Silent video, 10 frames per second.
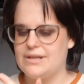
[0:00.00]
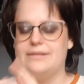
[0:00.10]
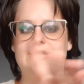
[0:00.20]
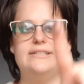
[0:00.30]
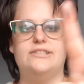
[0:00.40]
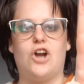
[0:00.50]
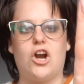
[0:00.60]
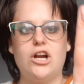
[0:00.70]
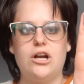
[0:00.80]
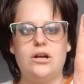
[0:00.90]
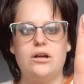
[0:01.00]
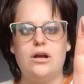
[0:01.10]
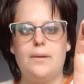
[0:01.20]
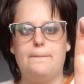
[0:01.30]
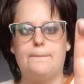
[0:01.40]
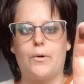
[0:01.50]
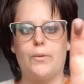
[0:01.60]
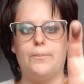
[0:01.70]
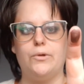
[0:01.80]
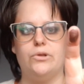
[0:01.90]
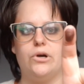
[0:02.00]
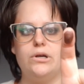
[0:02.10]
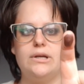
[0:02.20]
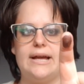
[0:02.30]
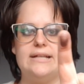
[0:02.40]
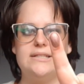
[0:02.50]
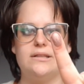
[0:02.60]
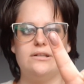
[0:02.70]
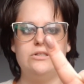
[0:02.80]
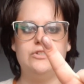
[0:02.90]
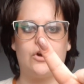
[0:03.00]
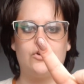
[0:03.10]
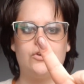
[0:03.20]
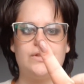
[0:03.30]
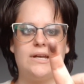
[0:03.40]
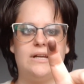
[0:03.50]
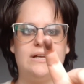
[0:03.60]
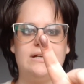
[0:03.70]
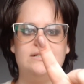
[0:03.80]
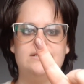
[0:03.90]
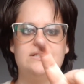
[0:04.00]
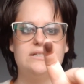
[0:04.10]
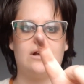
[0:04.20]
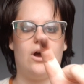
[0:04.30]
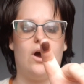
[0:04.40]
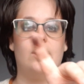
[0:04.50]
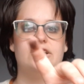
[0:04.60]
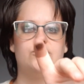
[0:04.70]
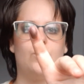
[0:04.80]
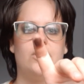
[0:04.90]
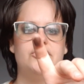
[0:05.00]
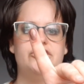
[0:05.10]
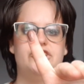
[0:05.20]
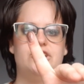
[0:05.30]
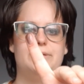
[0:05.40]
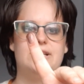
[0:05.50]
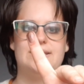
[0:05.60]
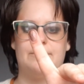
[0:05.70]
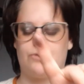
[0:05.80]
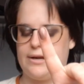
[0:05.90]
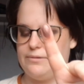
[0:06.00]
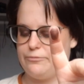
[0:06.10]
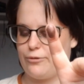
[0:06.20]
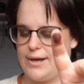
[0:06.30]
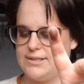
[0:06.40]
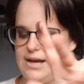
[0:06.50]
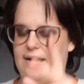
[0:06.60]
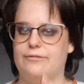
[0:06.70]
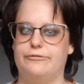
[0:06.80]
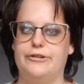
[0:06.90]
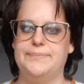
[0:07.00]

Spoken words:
This dark purple look, it's a little darker than it is on swatches just because I'm right in front of